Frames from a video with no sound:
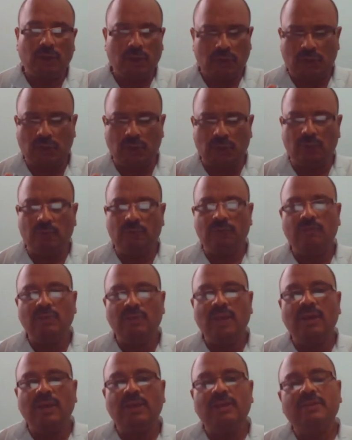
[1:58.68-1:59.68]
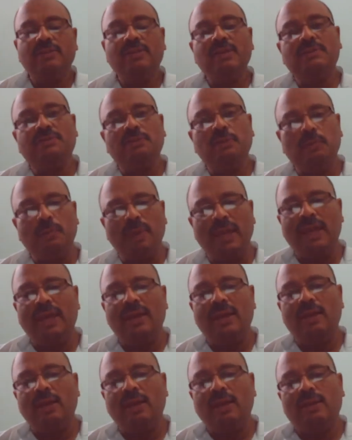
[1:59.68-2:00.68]
True, this would
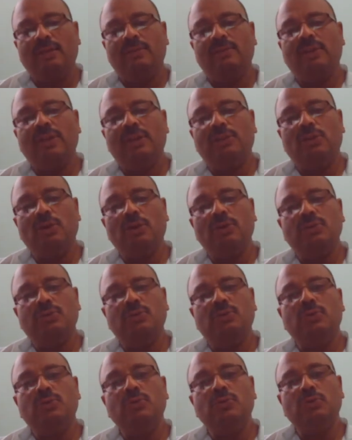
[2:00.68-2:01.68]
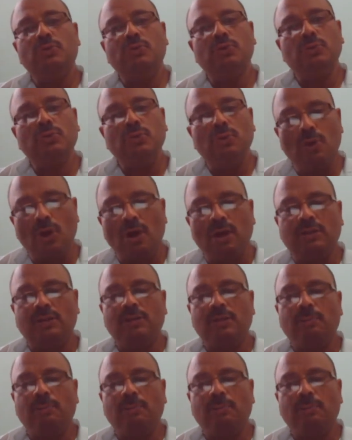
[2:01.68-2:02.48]
mean that those who do not